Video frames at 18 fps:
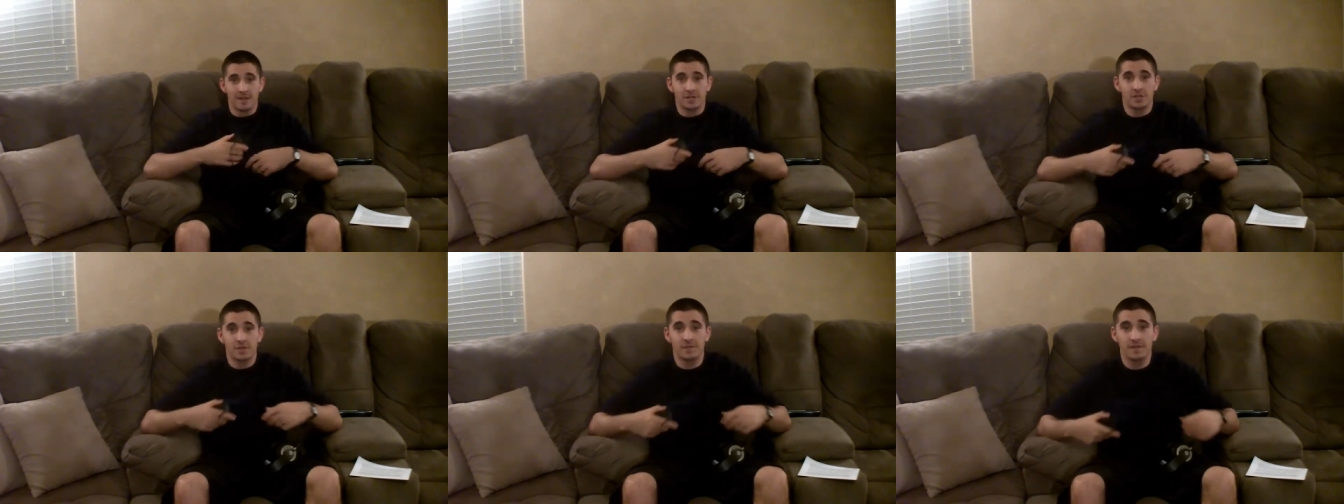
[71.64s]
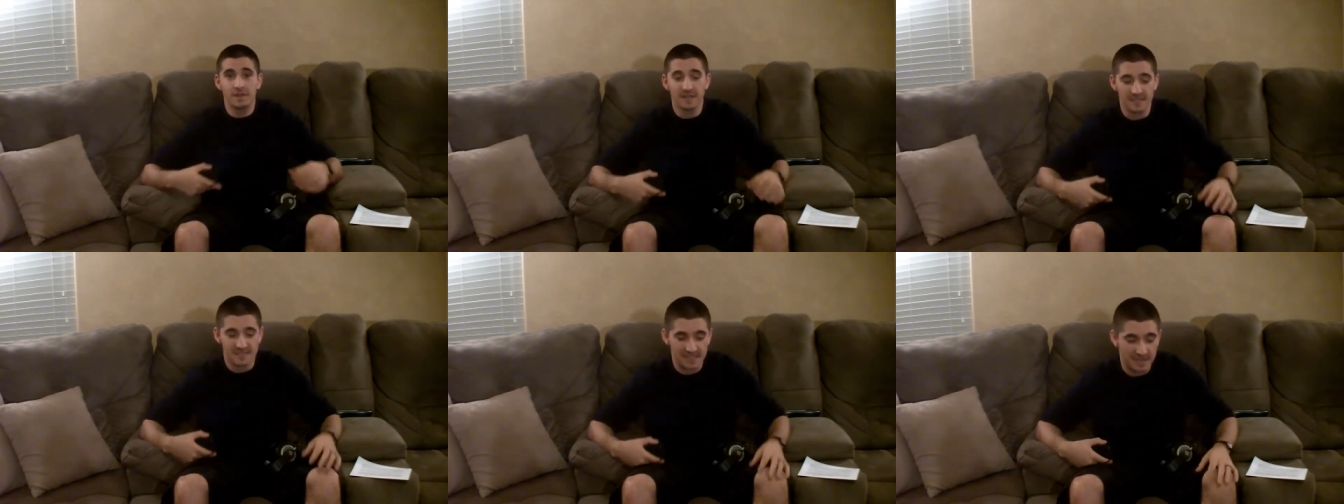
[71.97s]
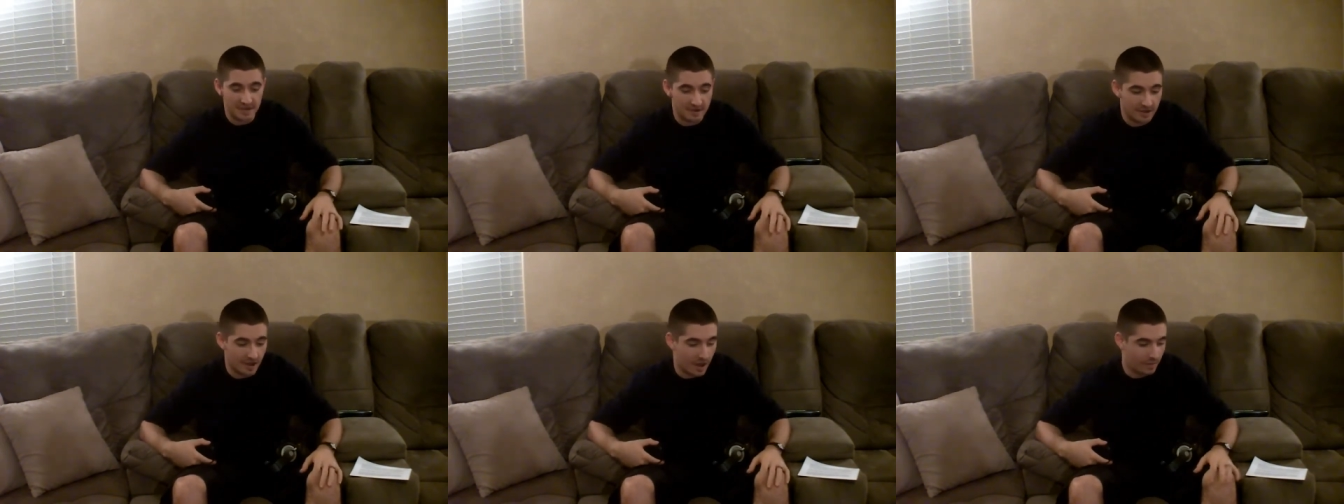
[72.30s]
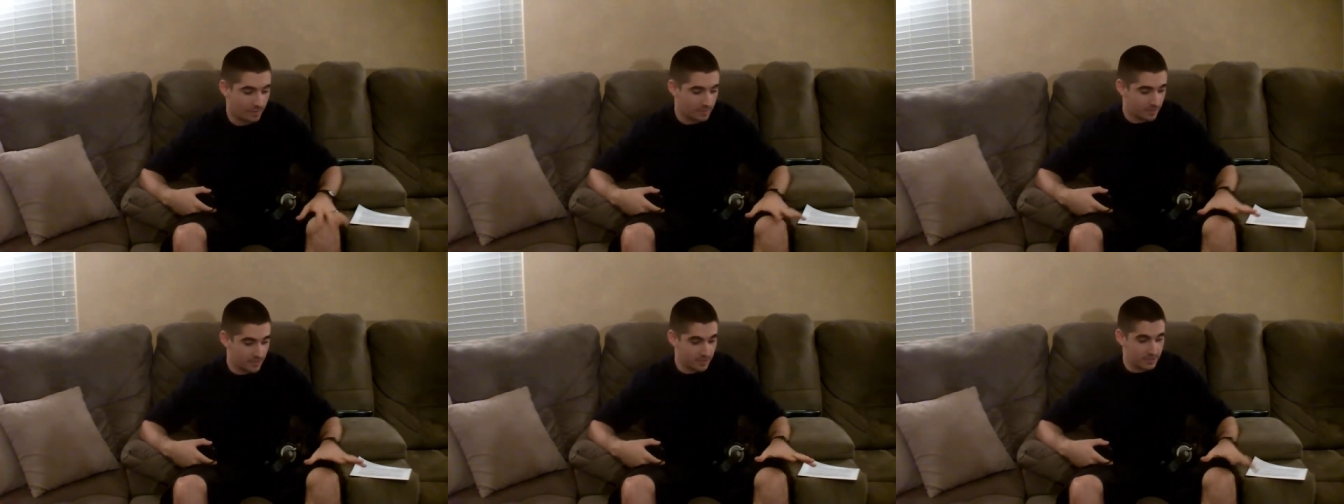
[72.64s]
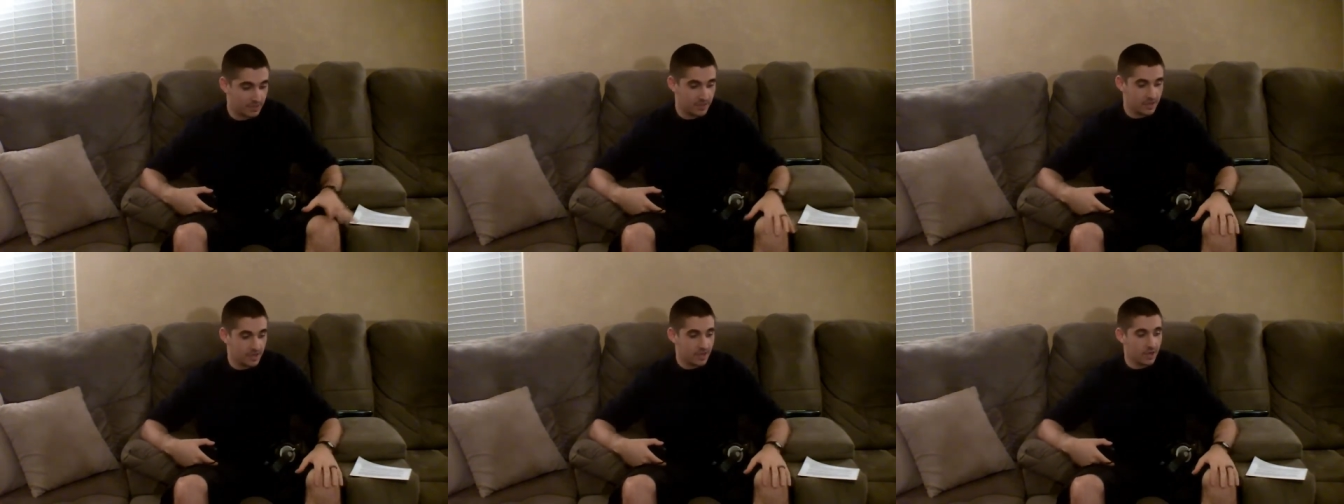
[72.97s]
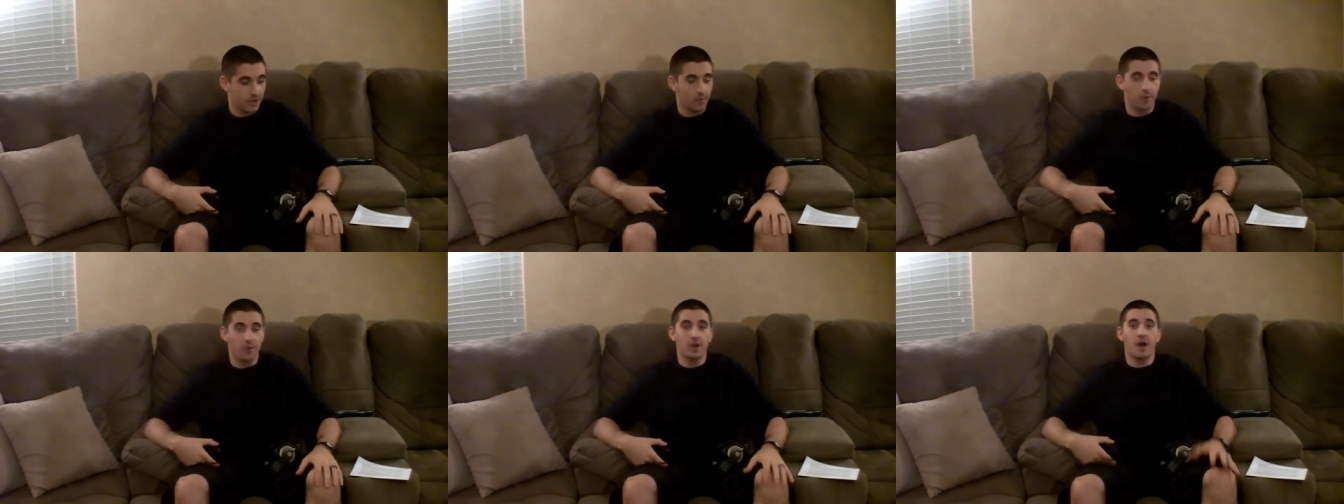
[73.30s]
Not sure if you can see or not, but
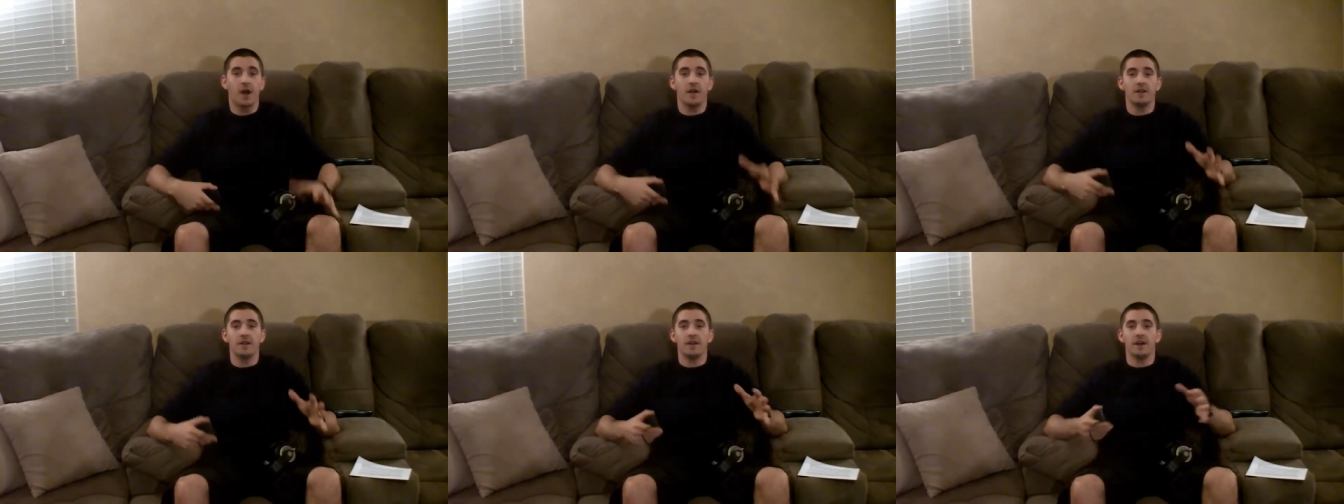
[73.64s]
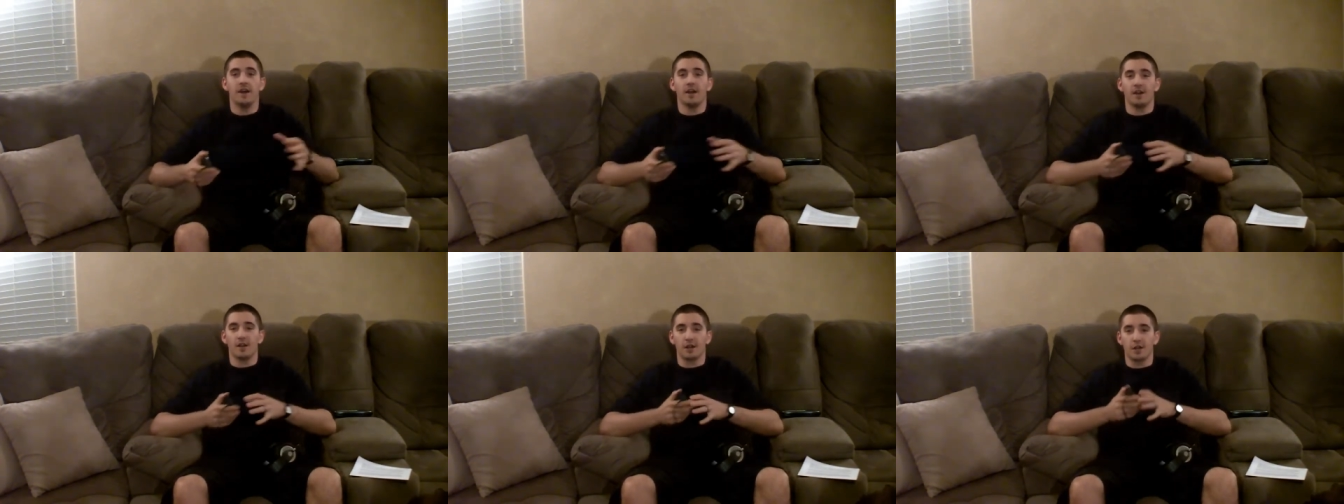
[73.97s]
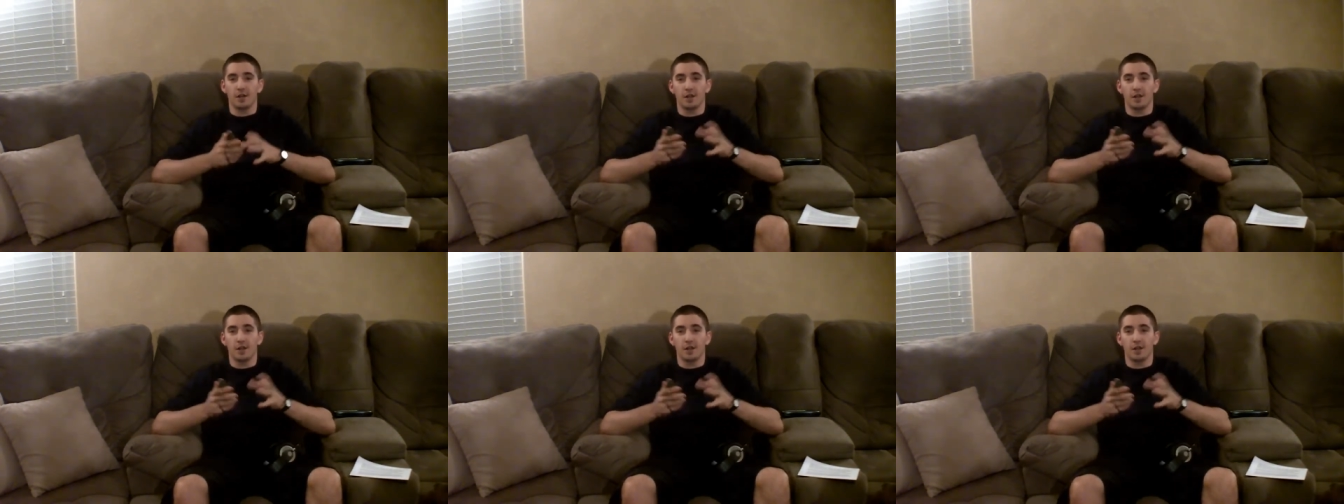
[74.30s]
we're not in a